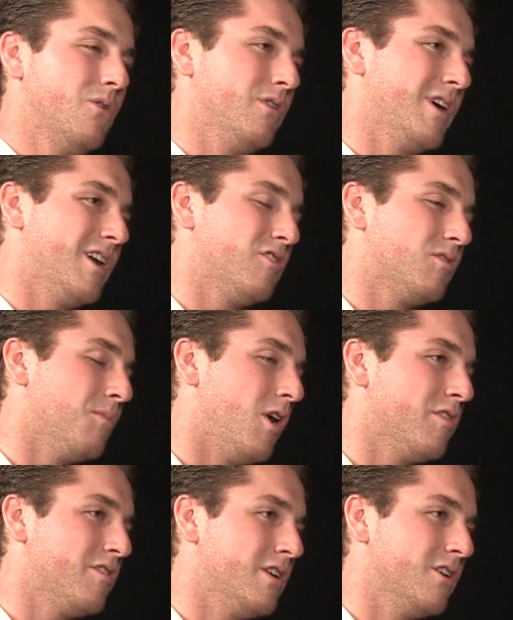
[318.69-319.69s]
We got a
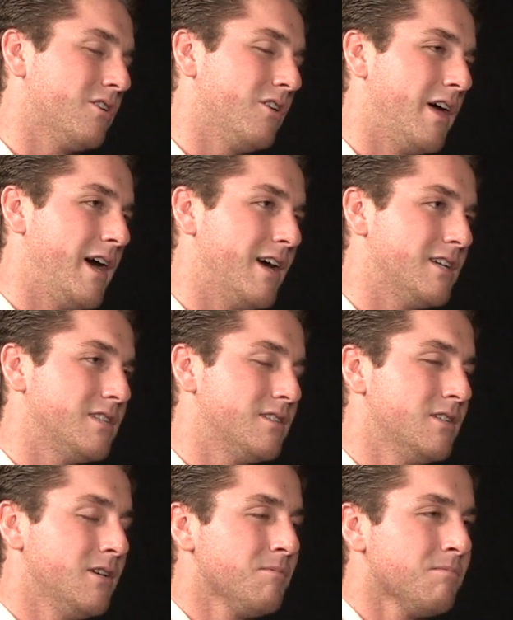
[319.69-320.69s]
small senior class,
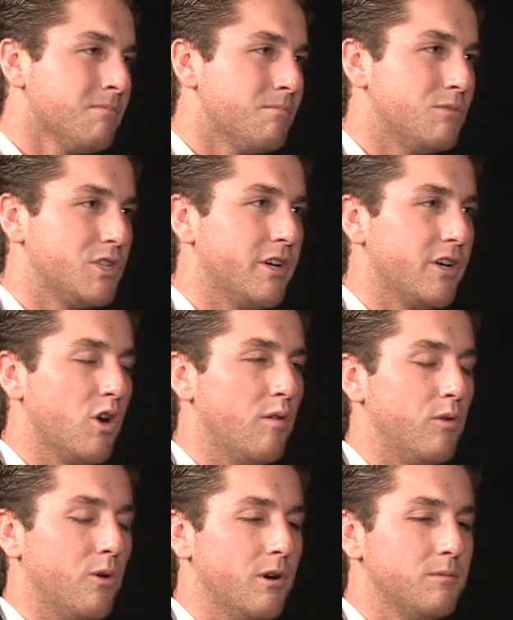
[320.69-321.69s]
I'm just gonna go
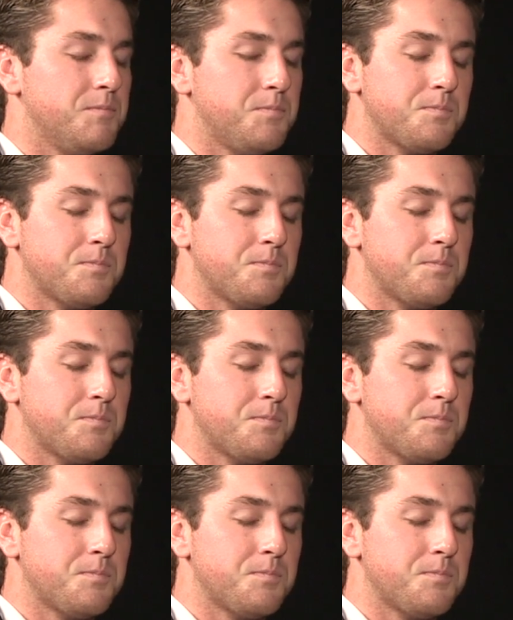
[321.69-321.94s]
for it.